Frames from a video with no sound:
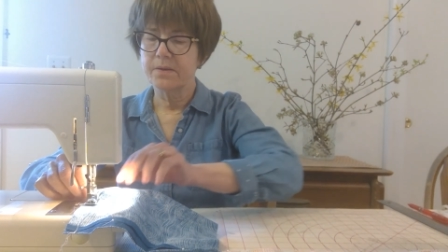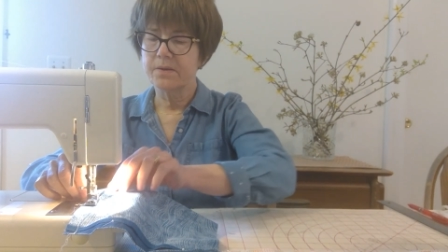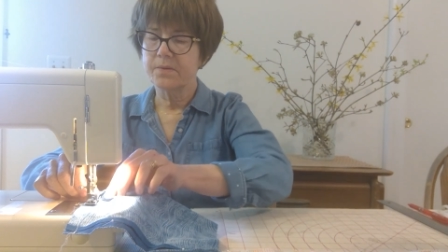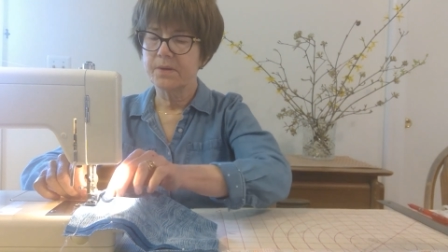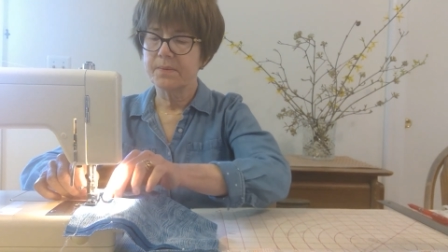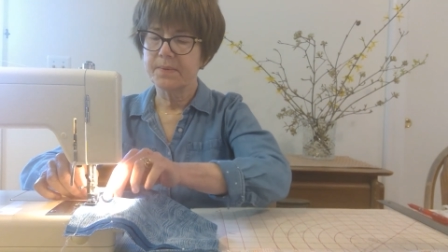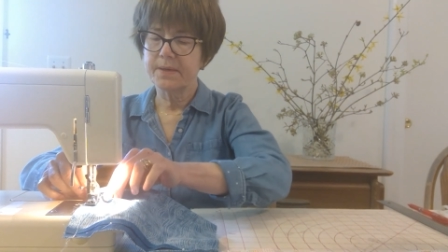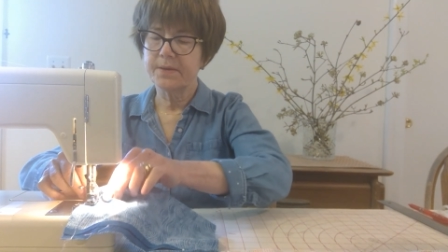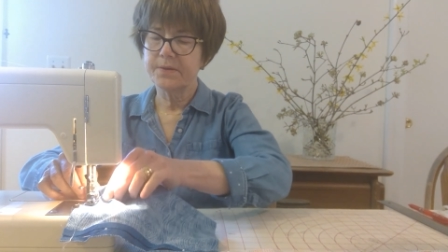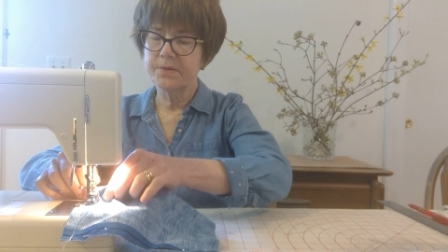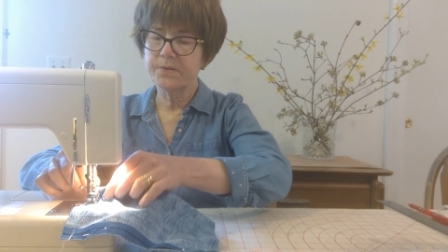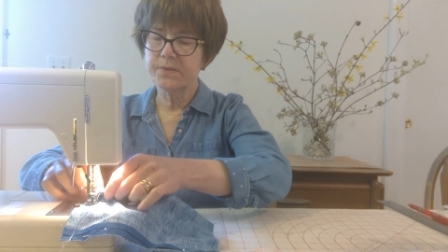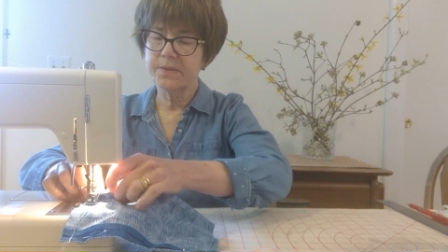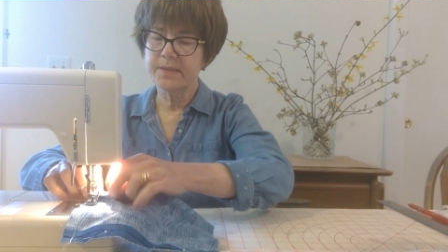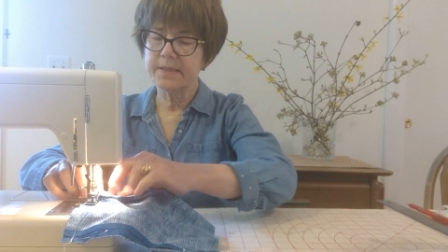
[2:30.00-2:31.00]
what I'm going to
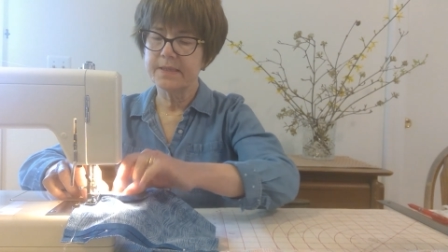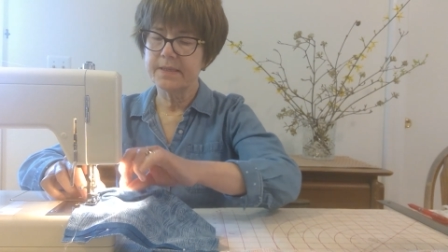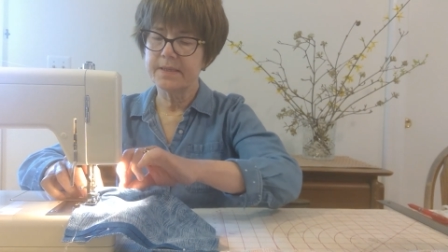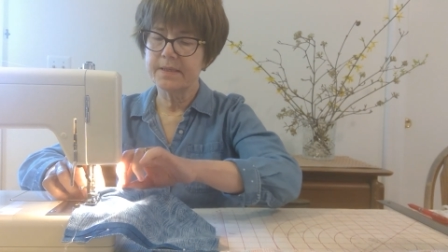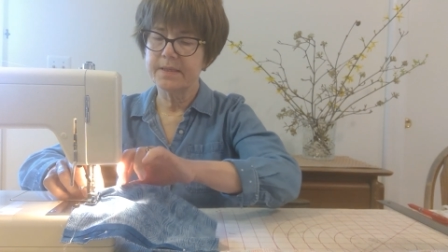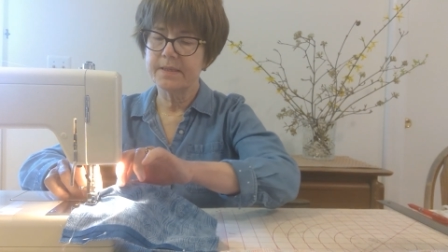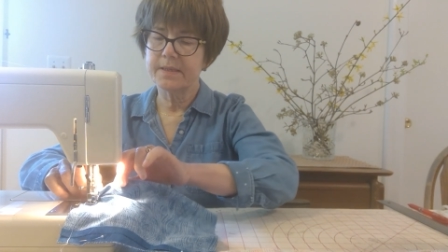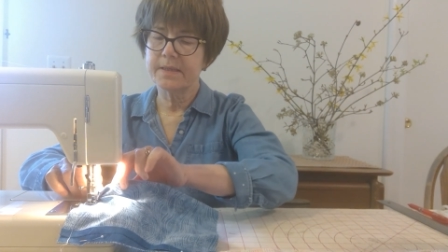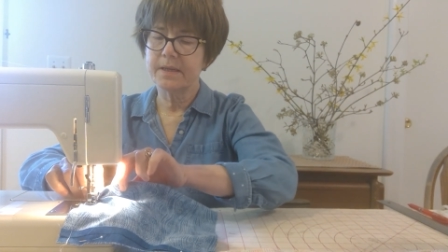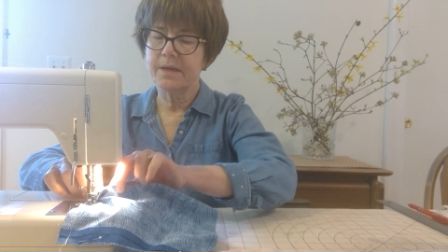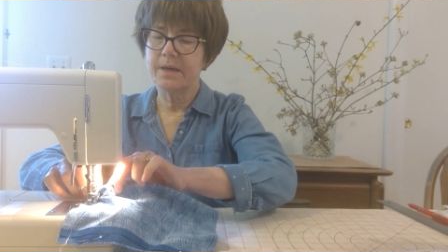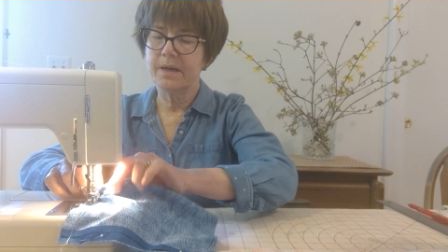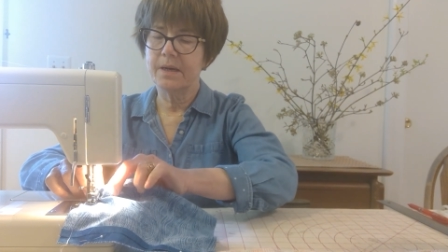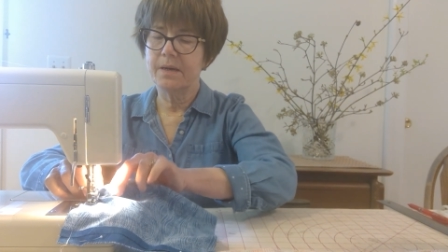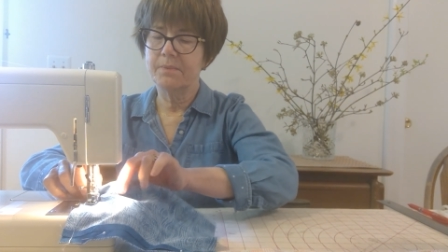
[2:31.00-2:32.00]
do is
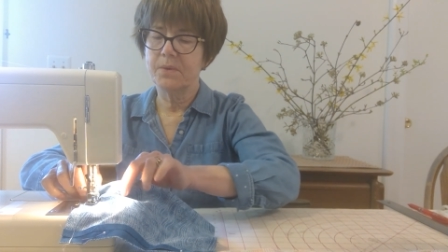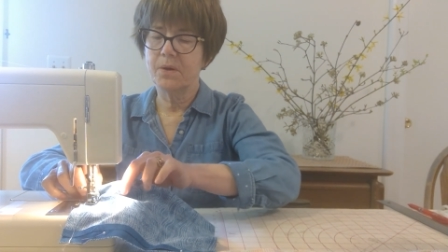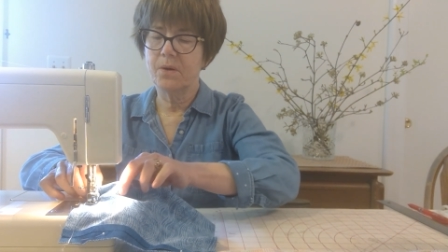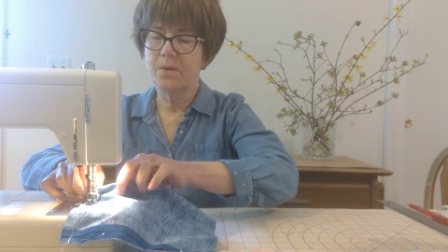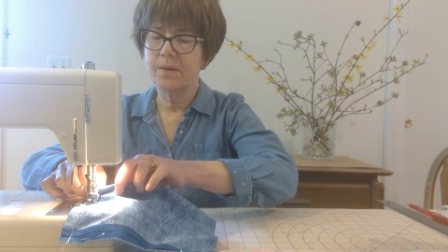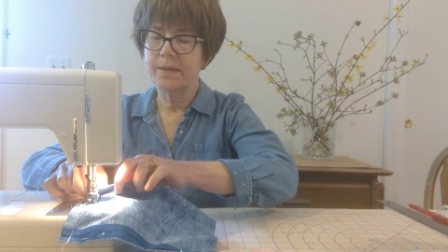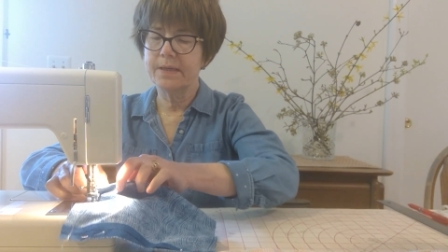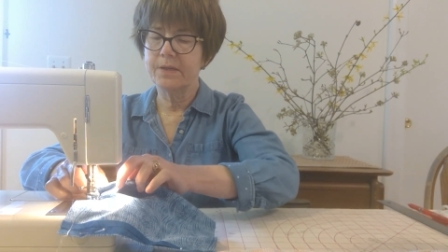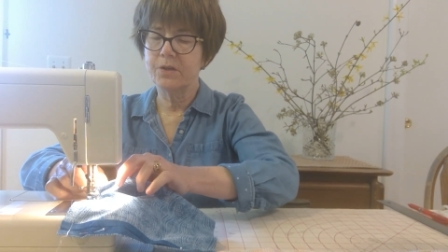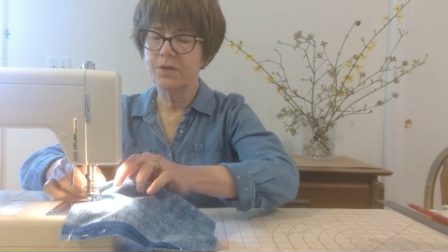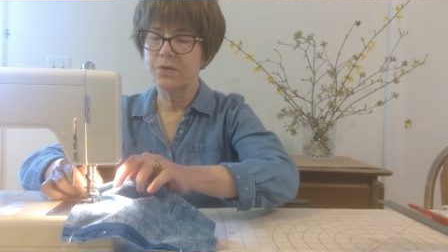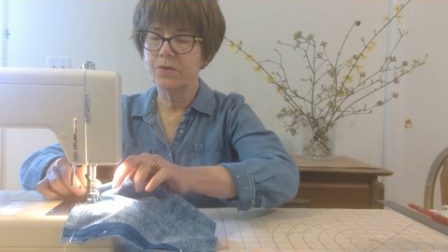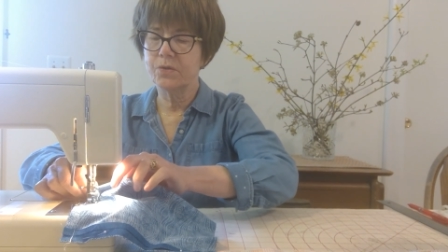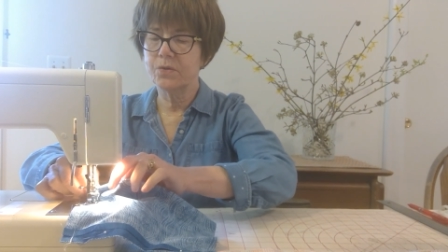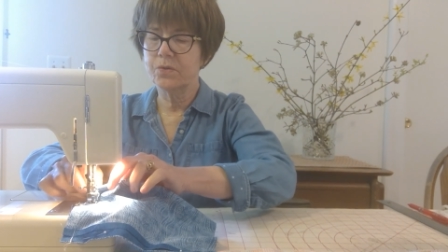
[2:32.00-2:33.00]
I'm going
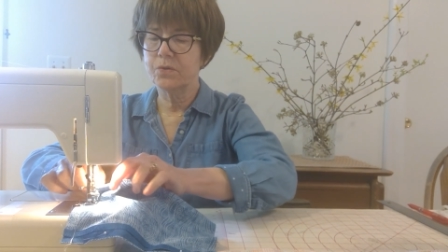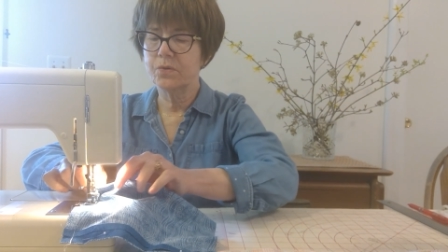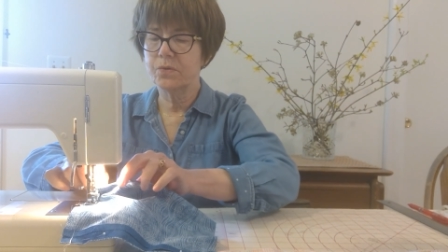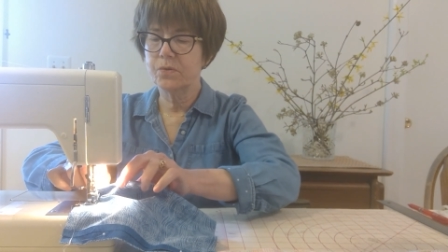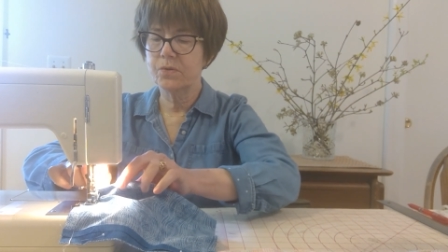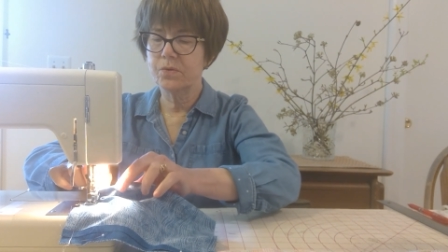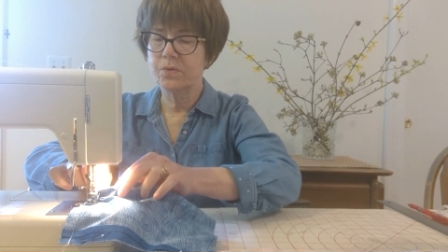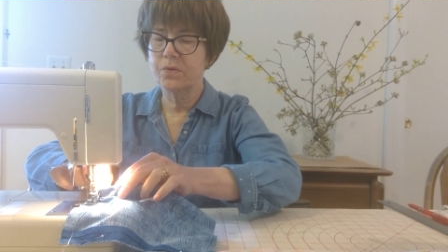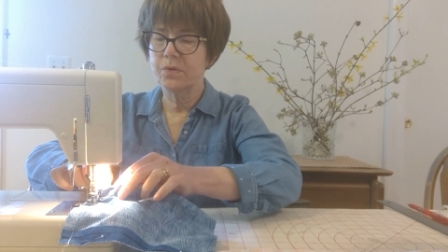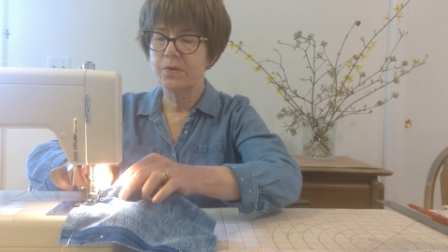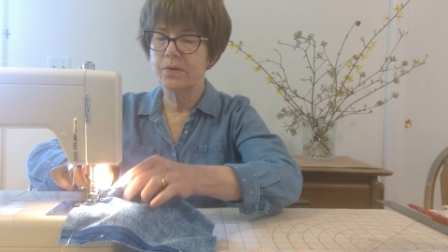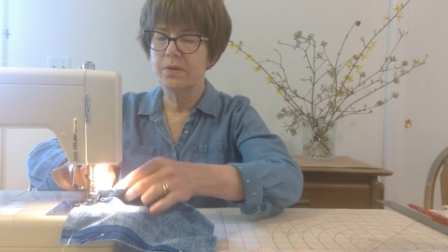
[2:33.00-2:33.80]
to